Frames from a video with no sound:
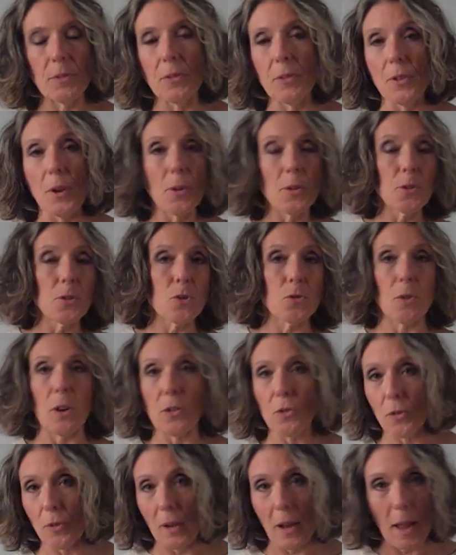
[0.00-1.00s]
no
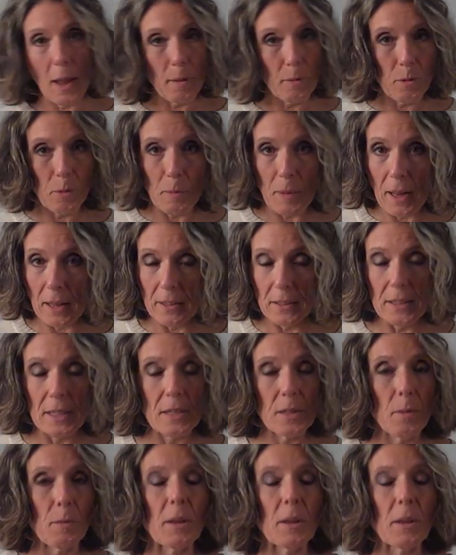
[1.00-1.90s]
structural abnormalities.